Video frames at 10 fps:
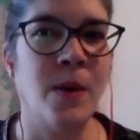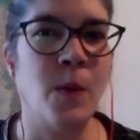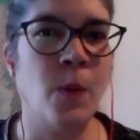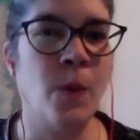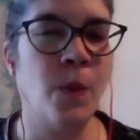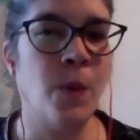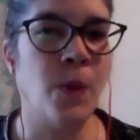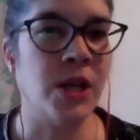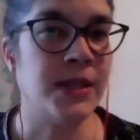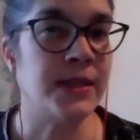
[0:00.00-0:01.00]

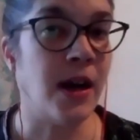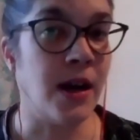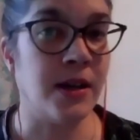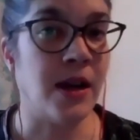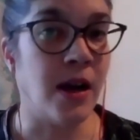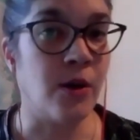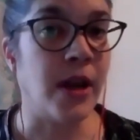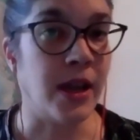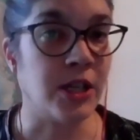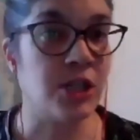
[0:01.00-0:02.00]
what are our
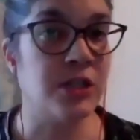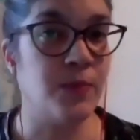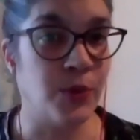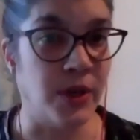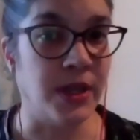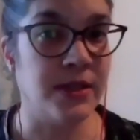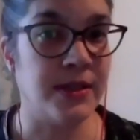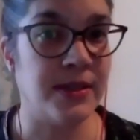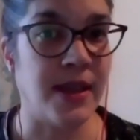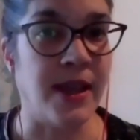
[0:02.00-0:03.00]
action
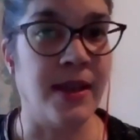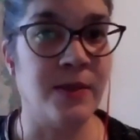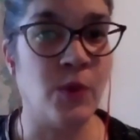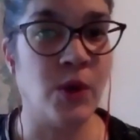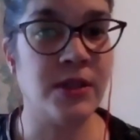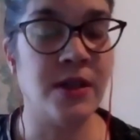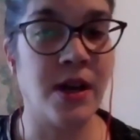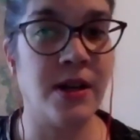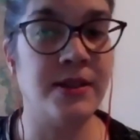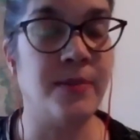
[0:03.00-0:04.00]
points and what
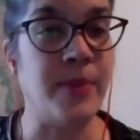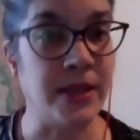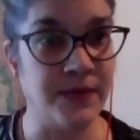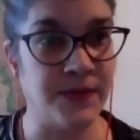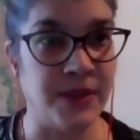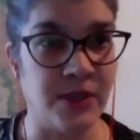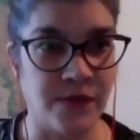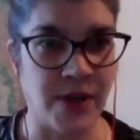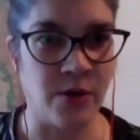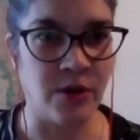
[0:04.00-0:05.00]
are the benefits
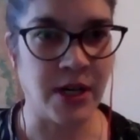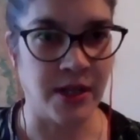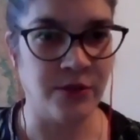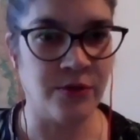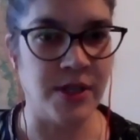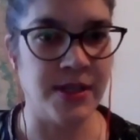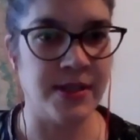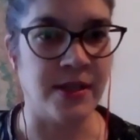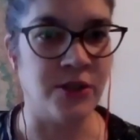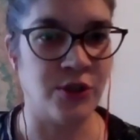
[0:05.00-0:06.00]
of our countries
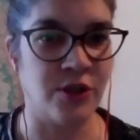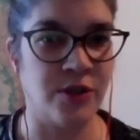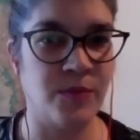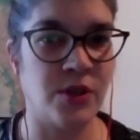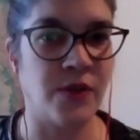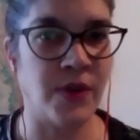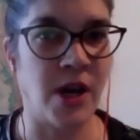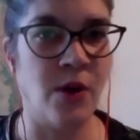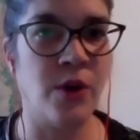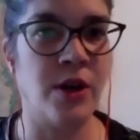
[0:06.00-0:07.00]
in terms of
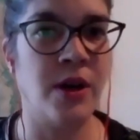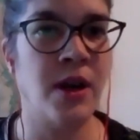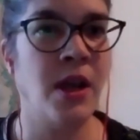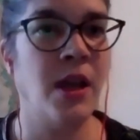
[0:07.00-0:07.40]
our